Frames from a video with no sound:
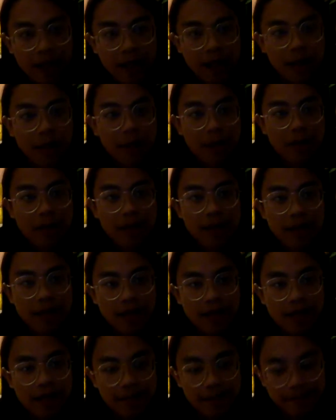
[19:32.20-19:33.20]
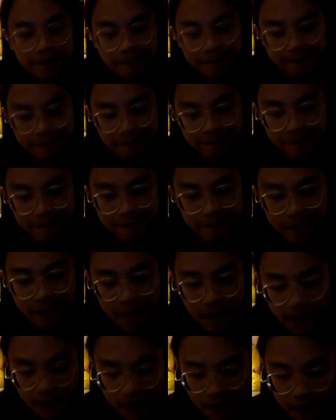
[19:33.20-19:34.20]
and caressing it.
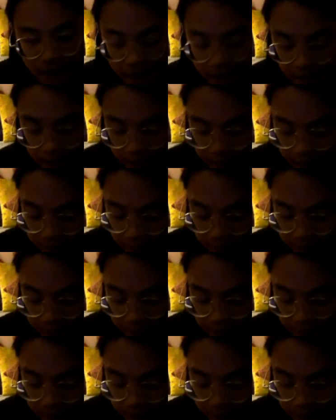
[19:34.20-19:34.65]
Um,